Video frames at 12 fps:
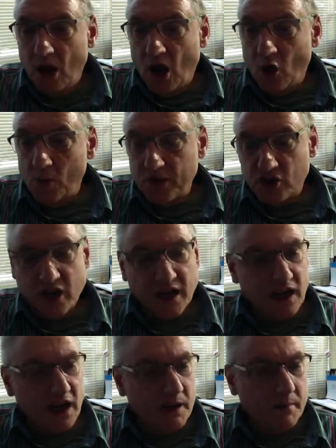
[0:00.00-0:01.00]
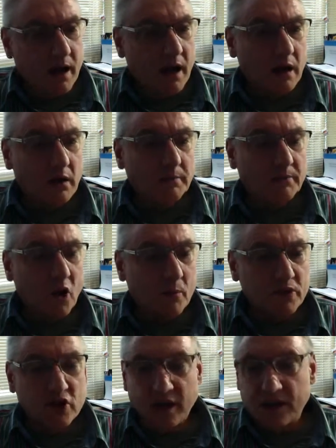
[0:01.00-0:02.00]
I'll be checking email, I'll
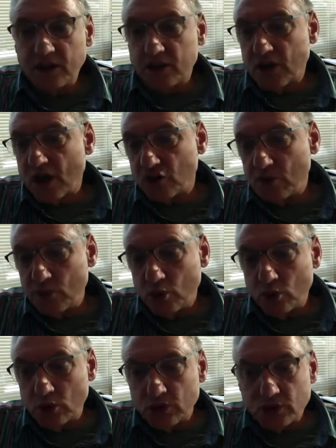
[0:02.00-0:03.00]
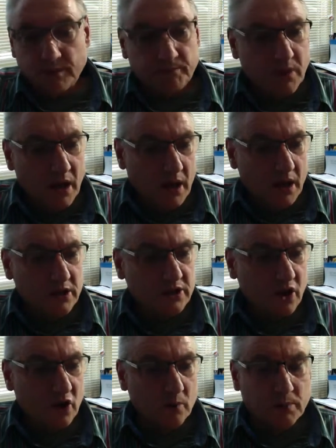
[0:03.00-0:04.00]
be checking the discussion boards,
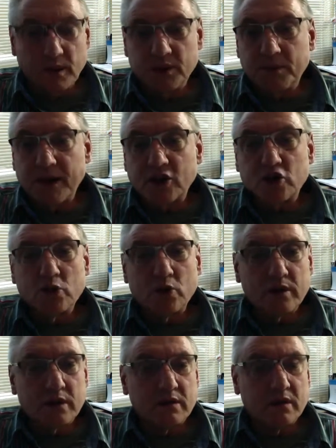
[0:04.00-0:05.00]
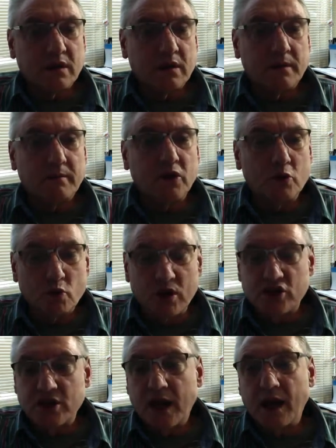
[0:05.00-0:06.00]
so please make sure that you
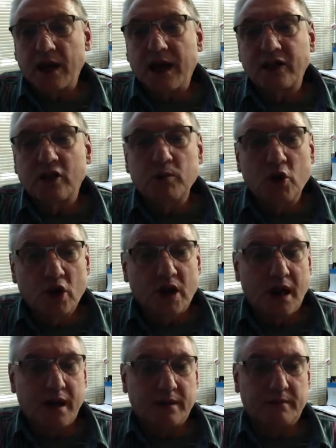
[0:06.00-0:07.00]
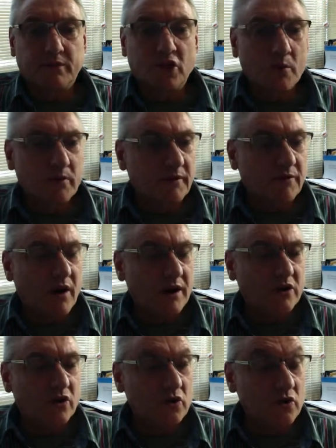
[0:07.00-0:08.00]
reach out and communicate. Don't be afraid
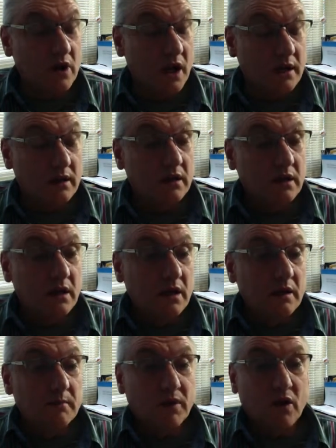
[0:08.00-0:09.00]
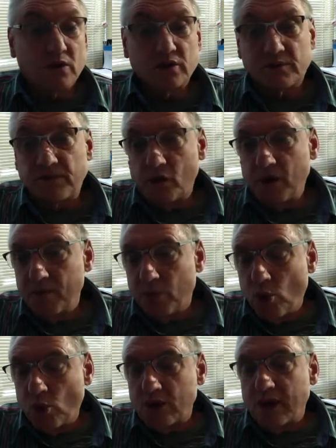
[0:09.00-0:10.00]
to do that, because it's very
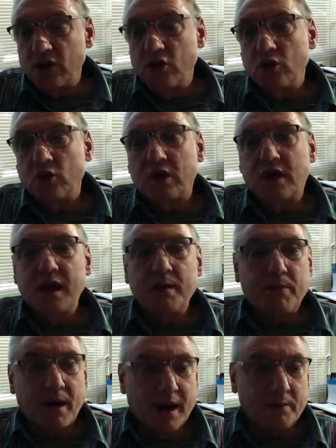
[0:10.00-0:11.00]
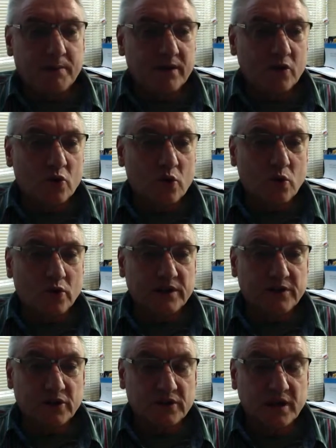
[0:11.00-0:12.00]
important that you keep up in the course.
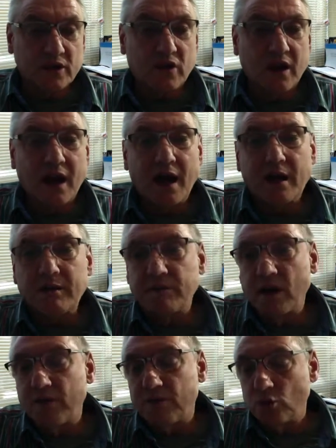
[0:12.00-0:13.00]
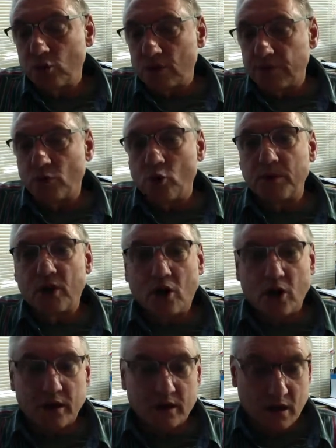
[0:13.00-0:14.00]
As I said, you can't afford to fall
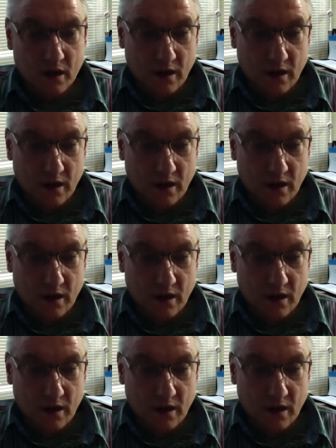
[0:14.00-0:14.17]
behind.